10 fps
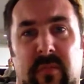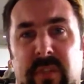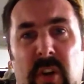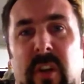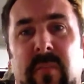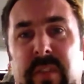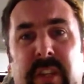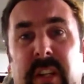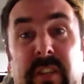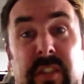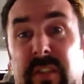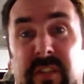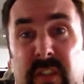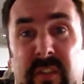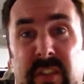Times change, and
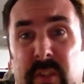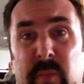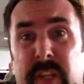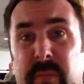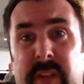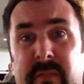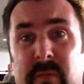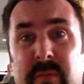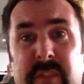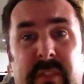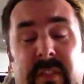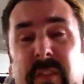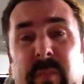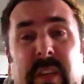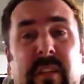so do social media platforms. If you
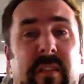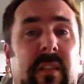spend